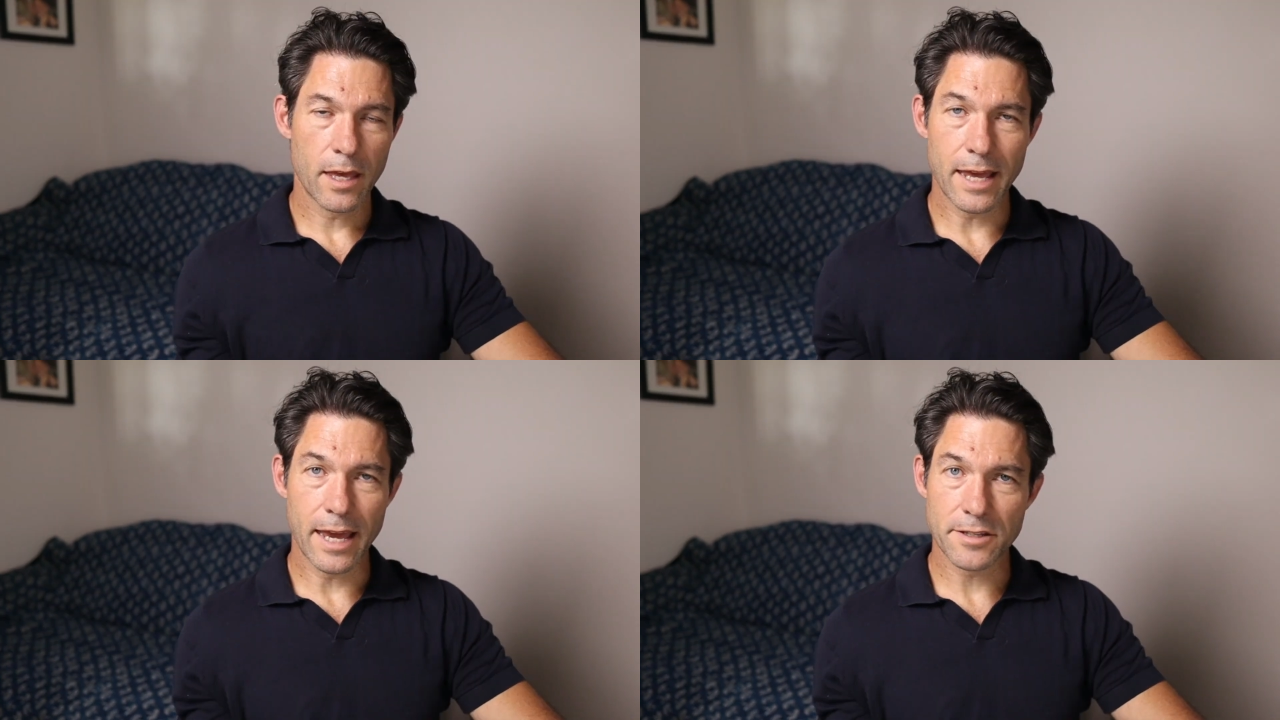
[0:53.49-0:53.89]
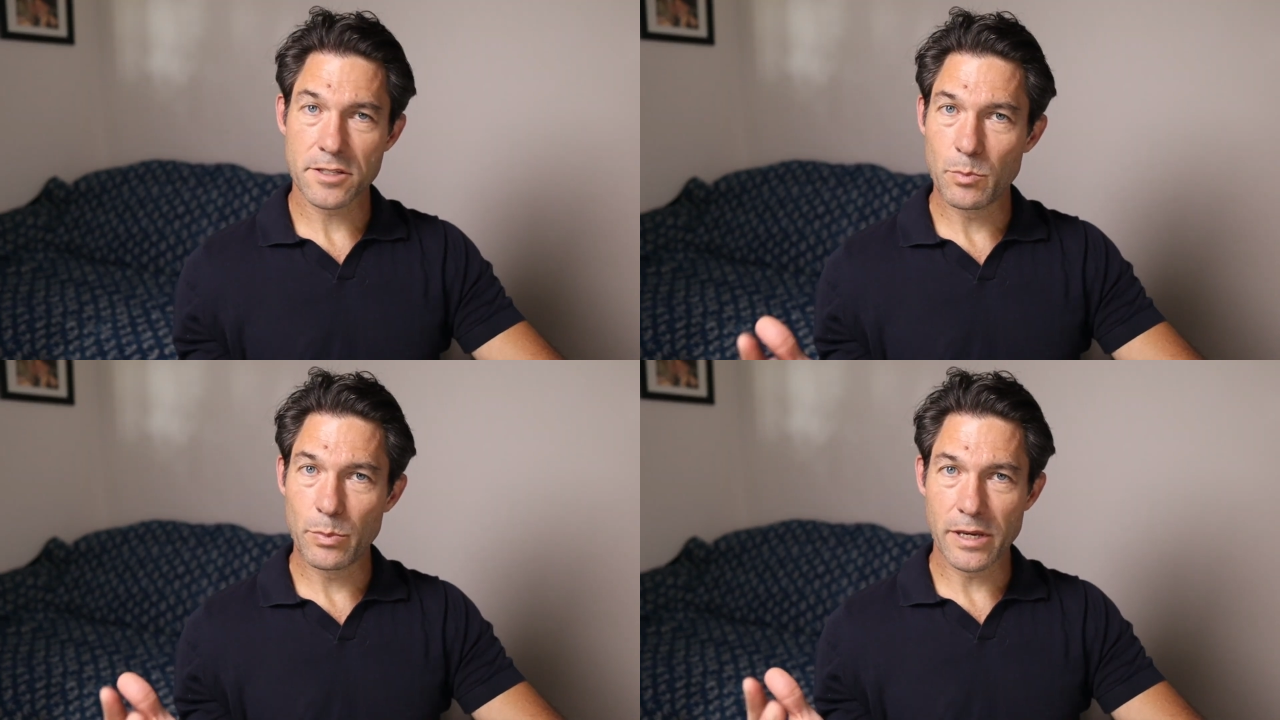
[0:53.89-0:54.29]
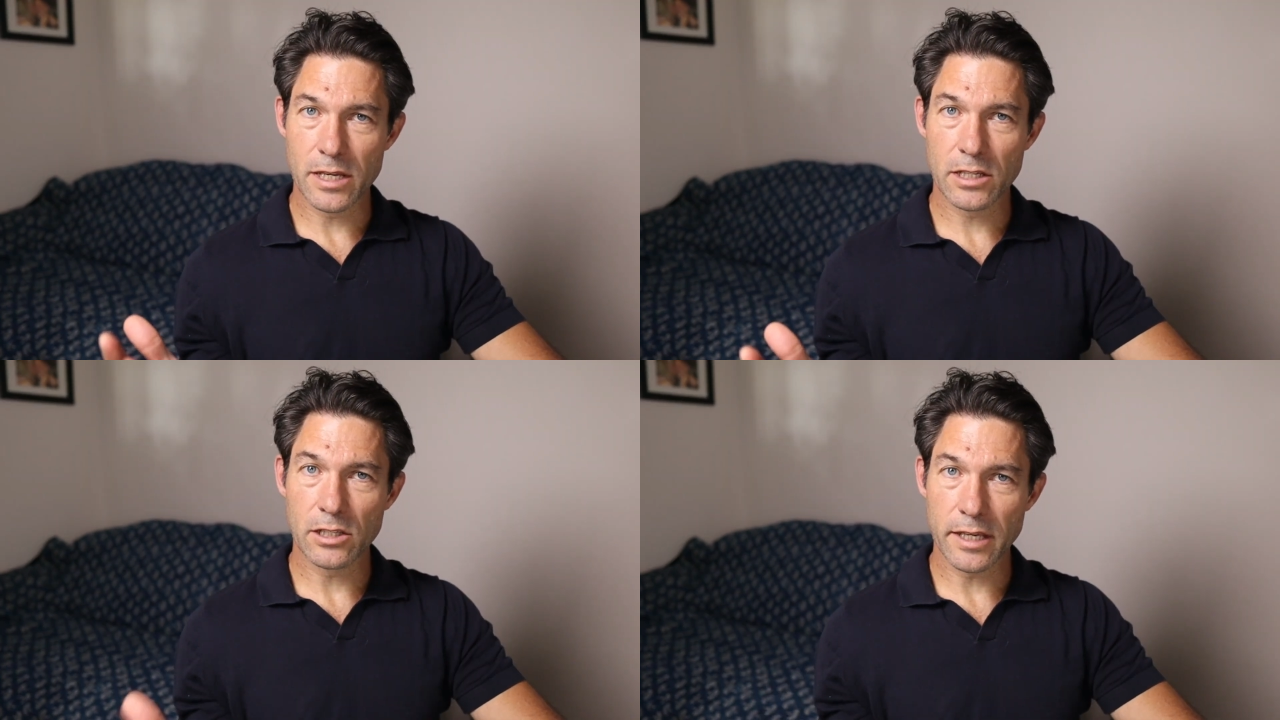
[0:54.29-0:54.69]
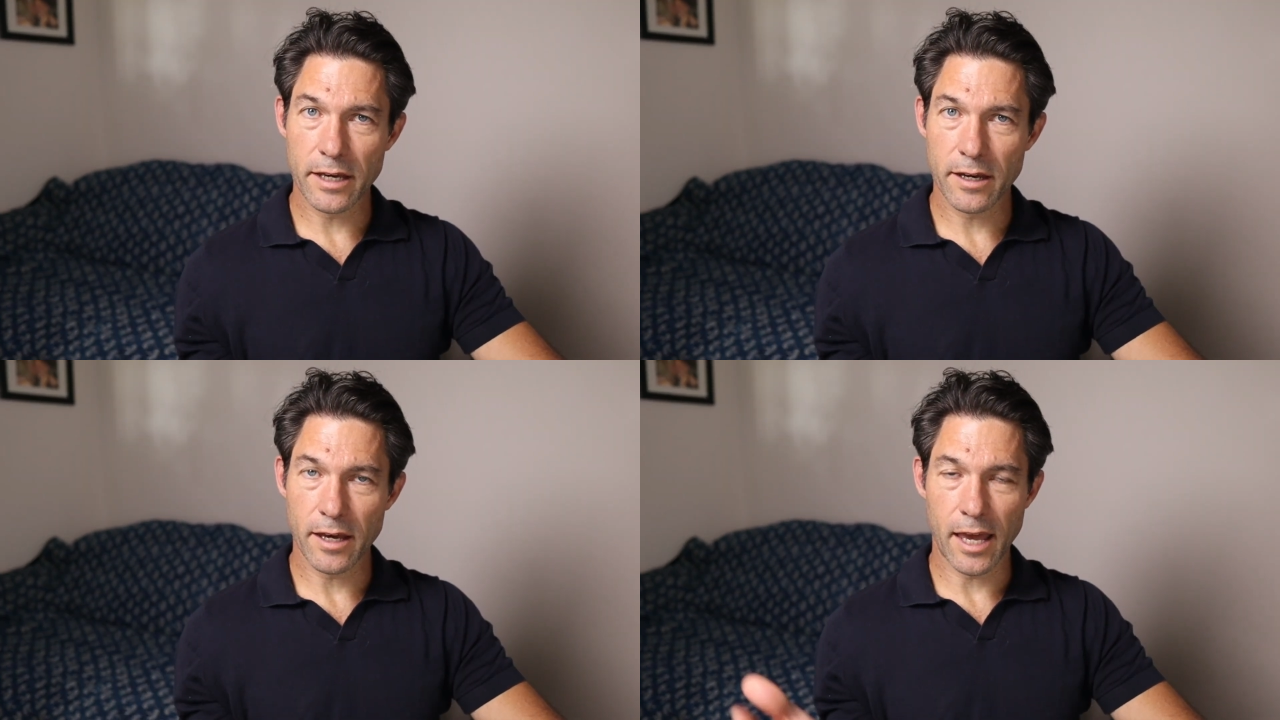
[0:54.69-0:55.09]
Next, be
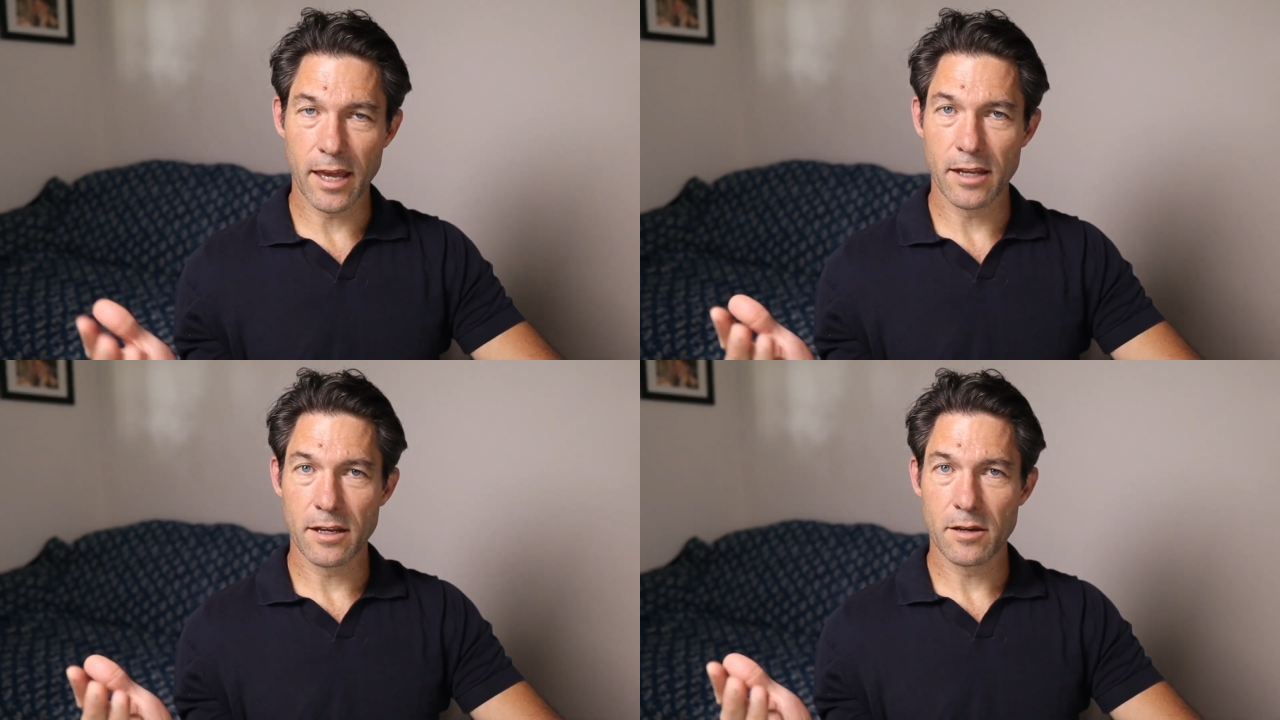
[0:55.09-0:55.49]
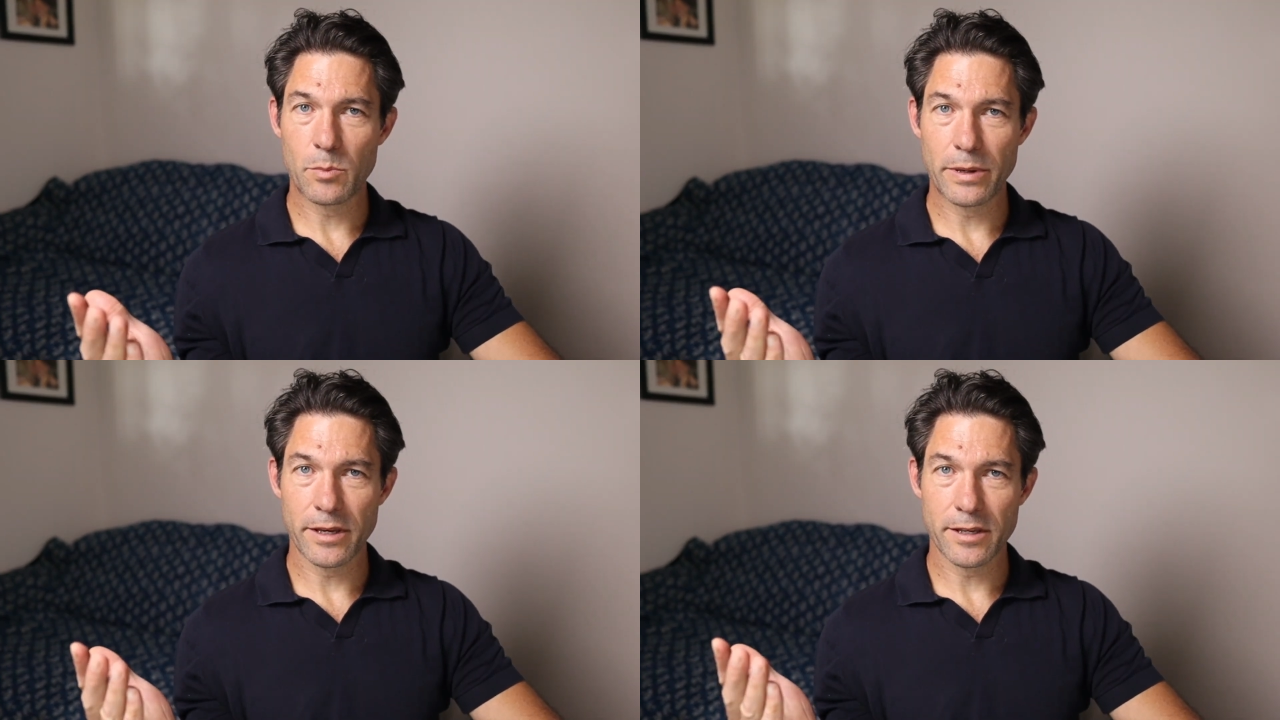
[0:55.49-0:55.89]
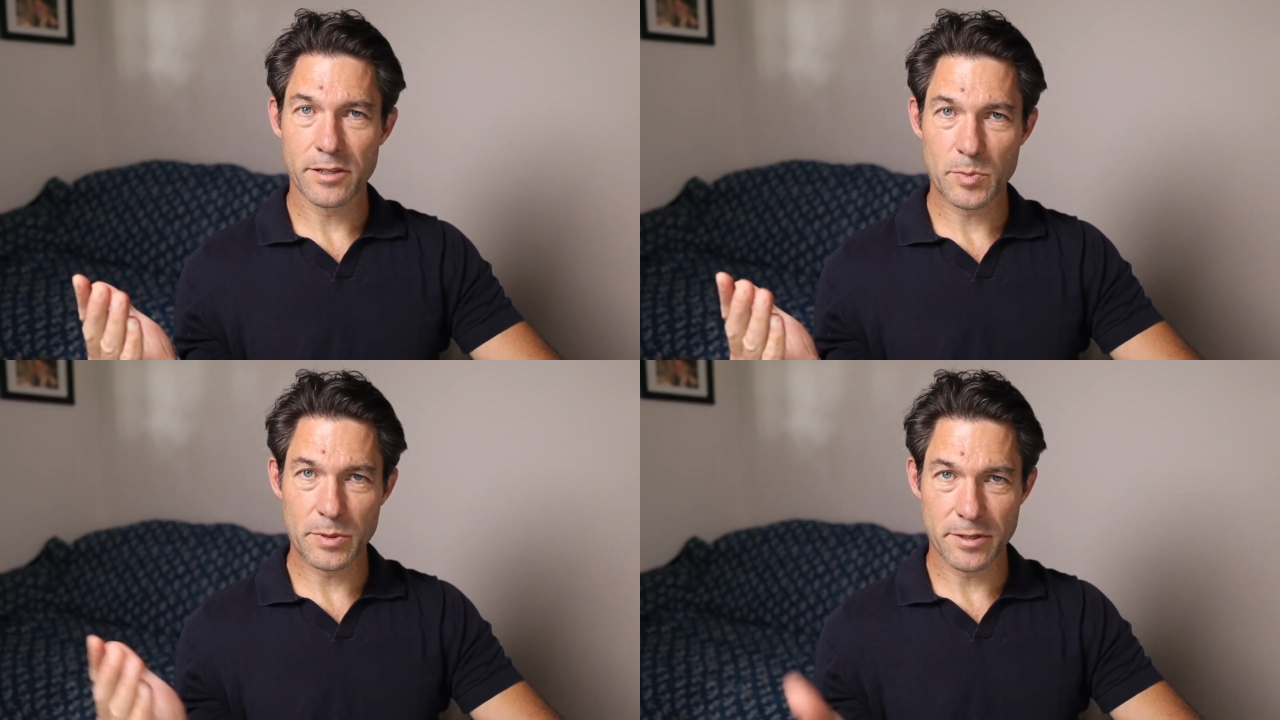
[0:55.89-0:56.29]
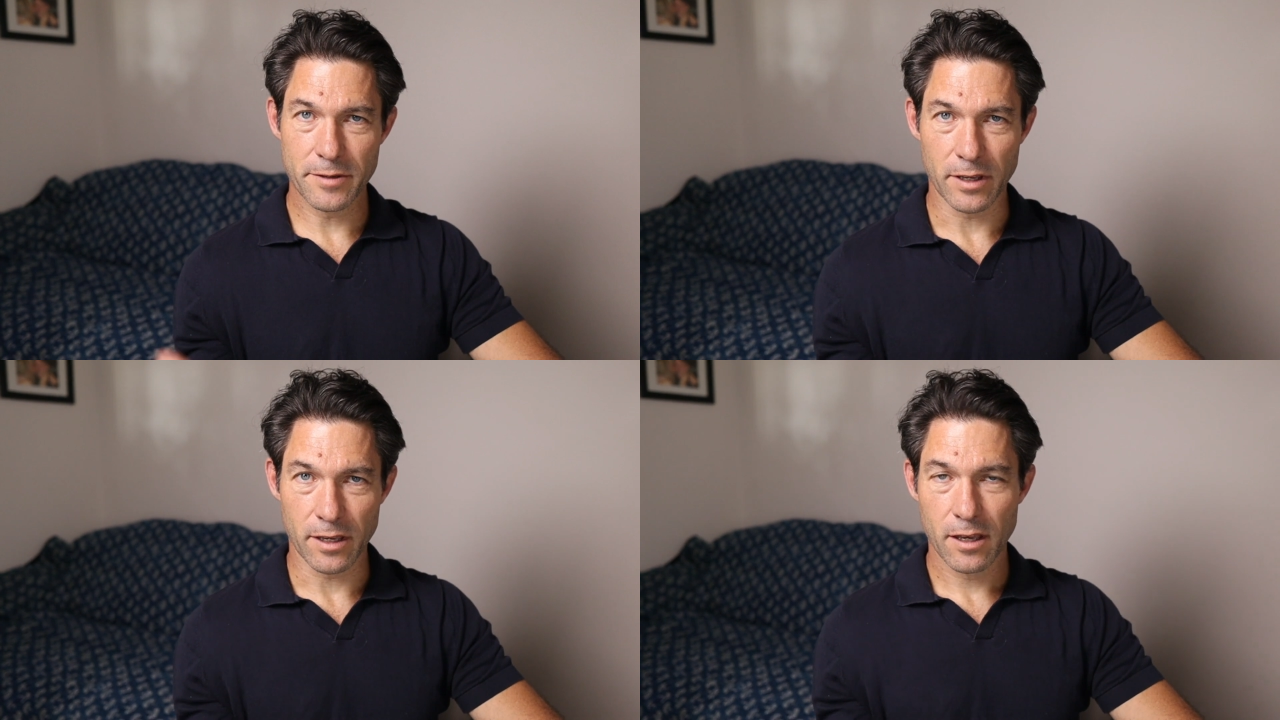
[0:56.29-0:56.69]
clear and be
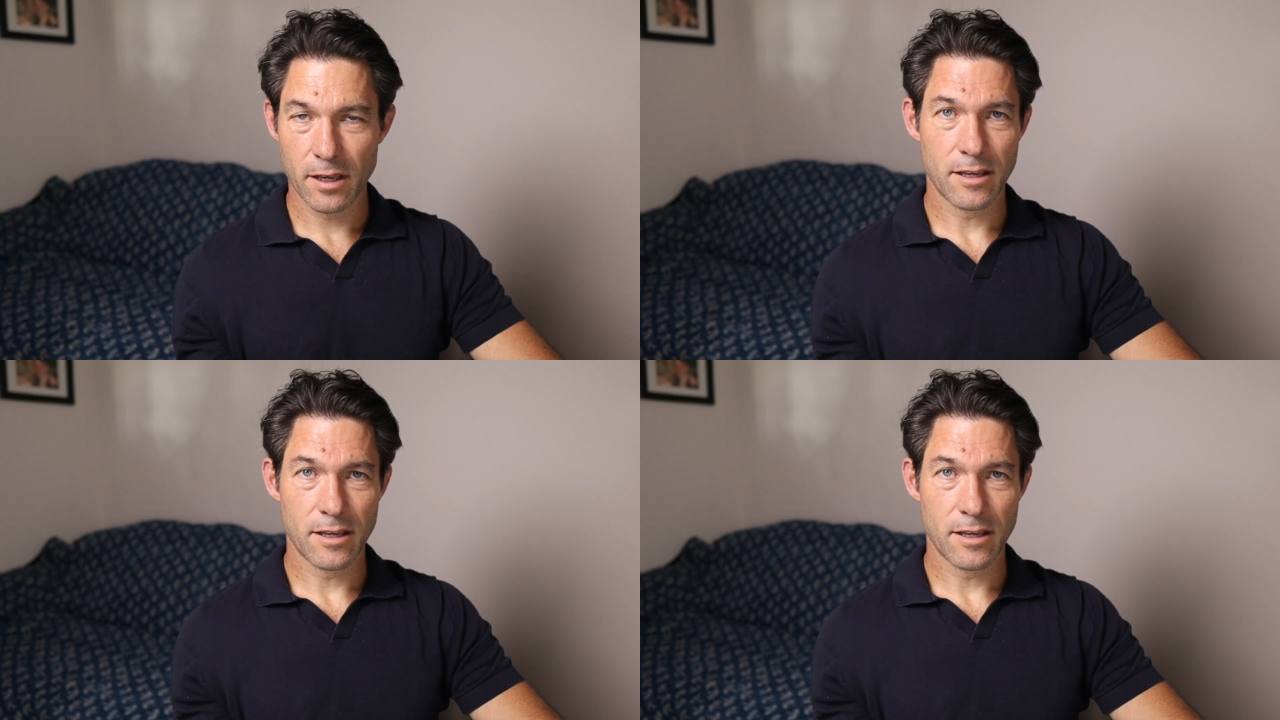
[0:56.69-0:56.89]
specific.